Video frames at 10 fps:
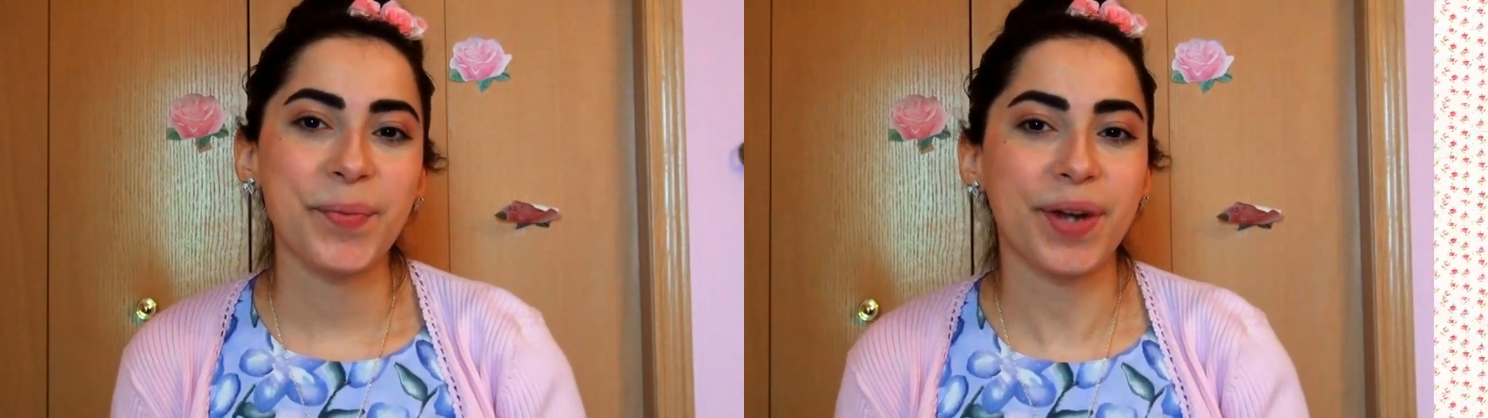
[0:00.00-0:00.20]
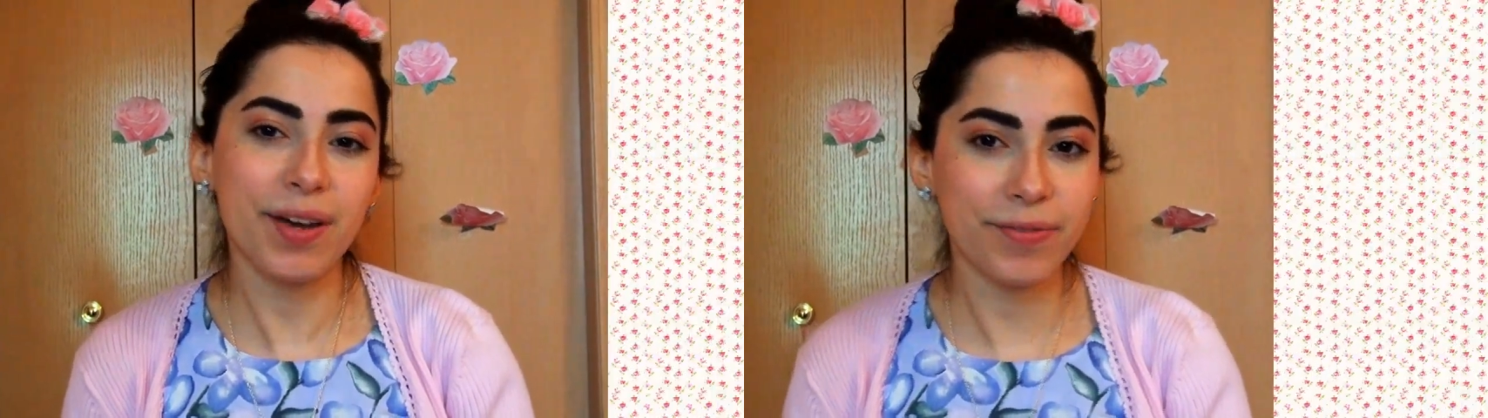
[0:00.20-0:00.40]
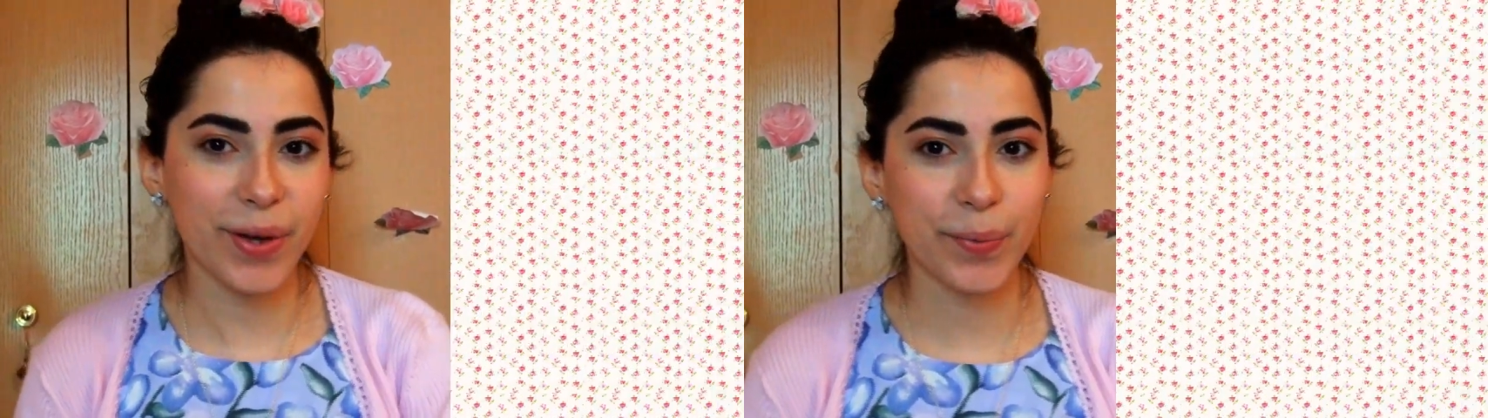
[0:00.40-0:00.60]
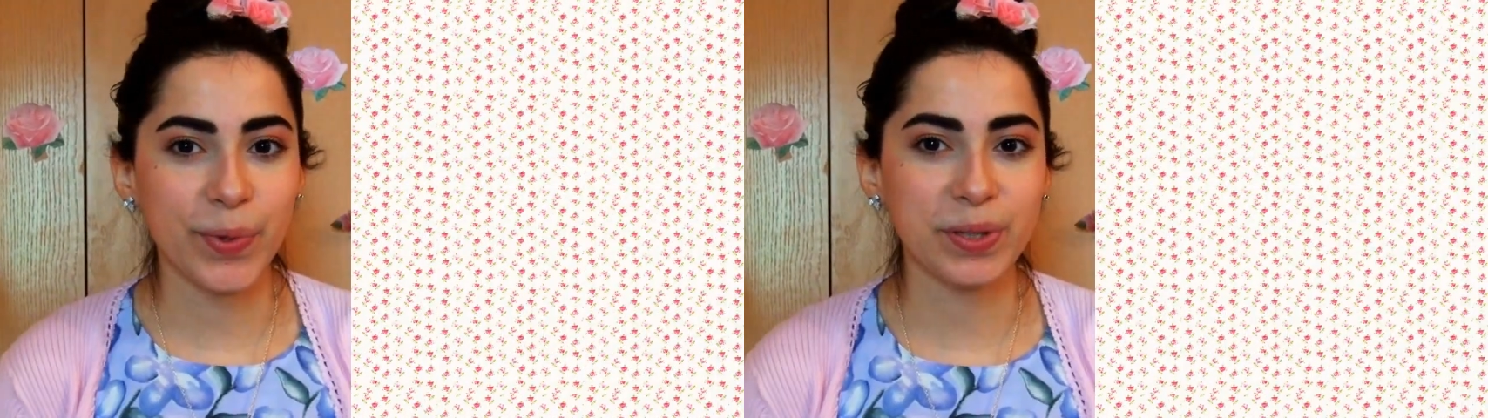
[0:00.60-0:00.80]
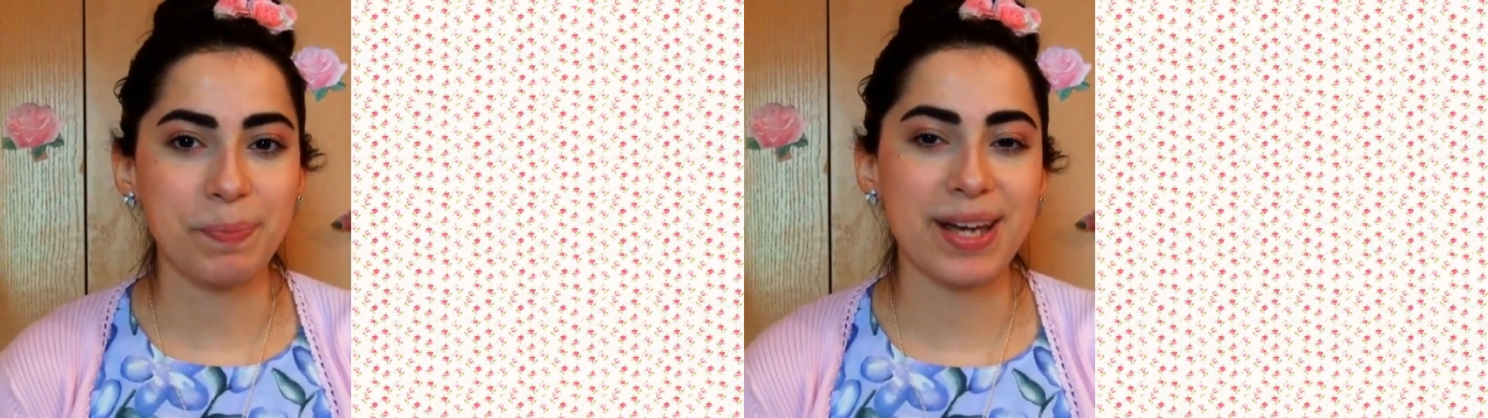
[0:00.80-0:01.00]
What I find
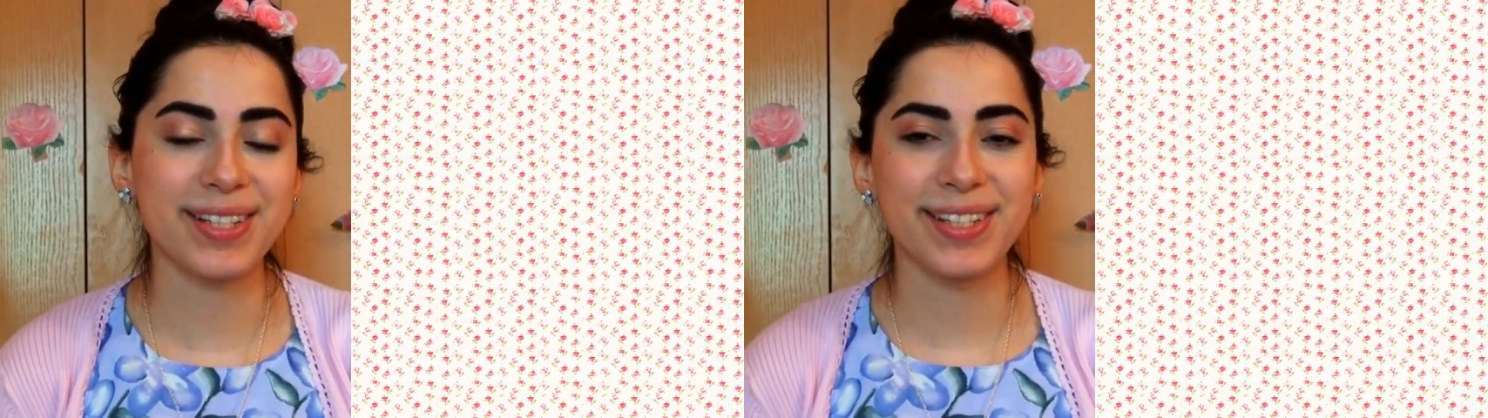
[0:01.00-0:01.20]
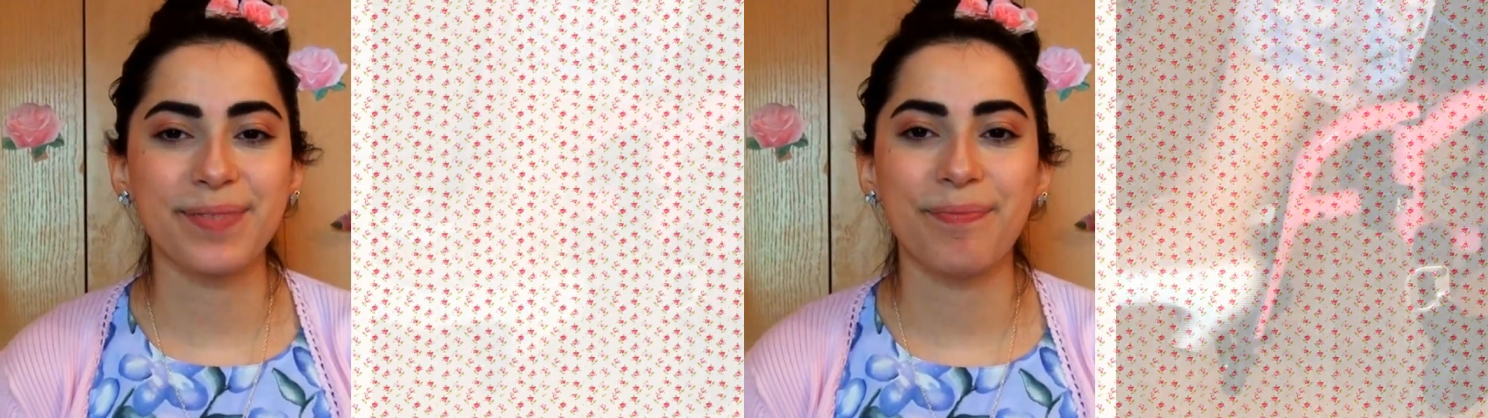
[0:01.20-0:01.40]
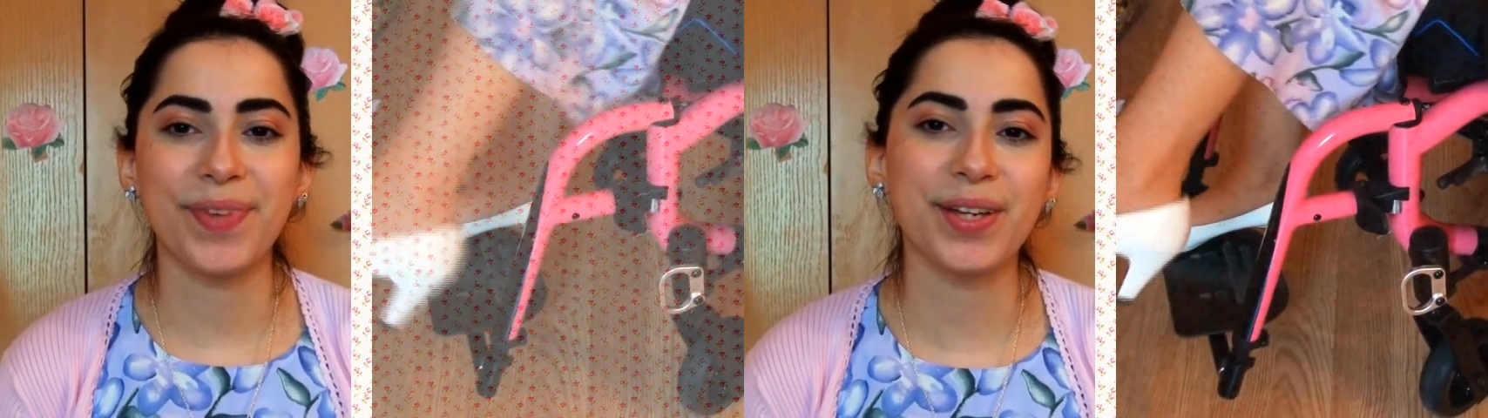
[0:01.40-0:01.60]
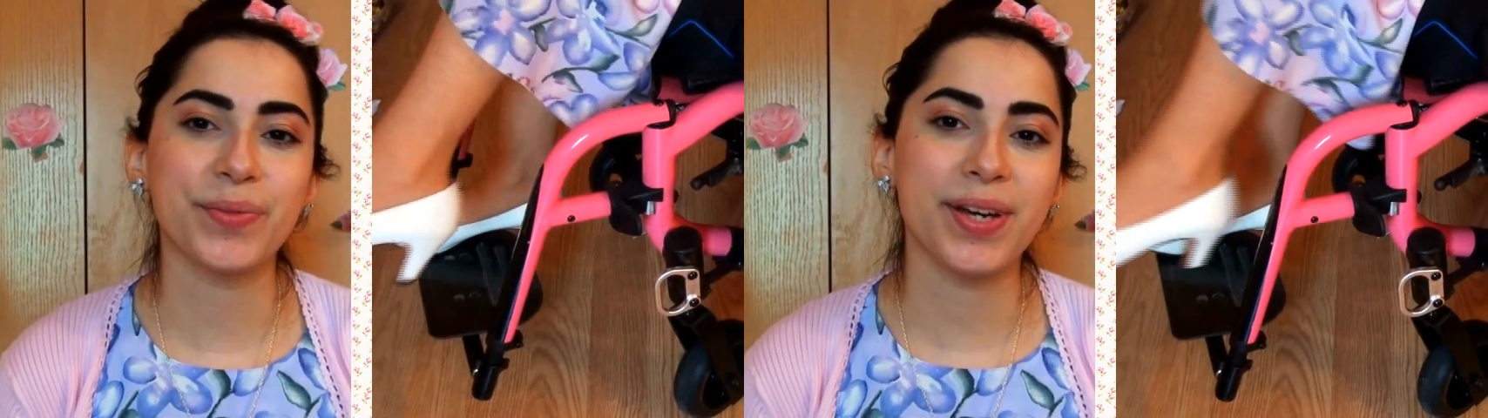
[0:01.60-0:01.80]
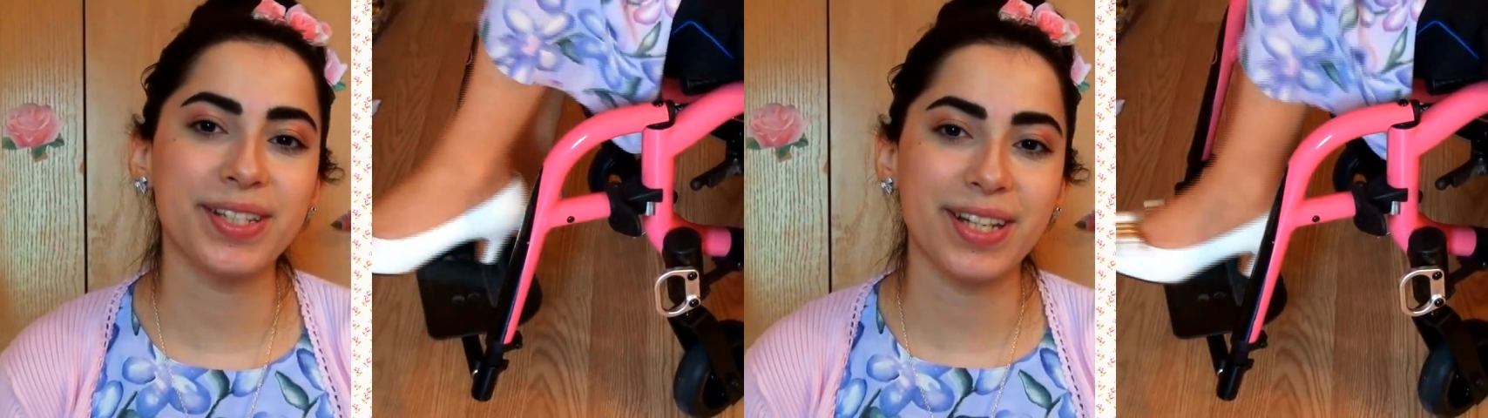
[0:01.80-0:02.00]
works best
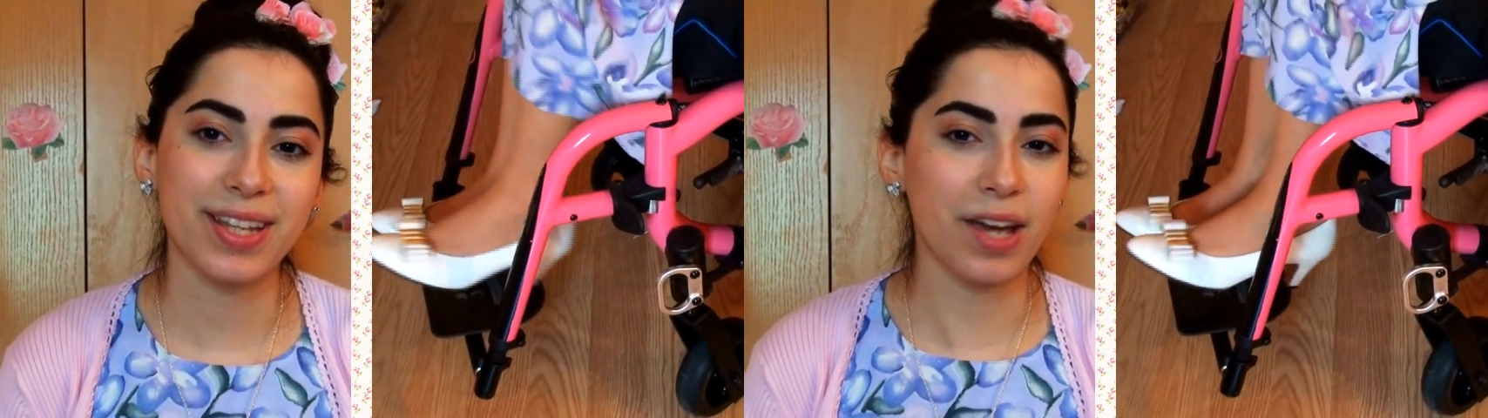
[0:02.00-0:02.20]
is resting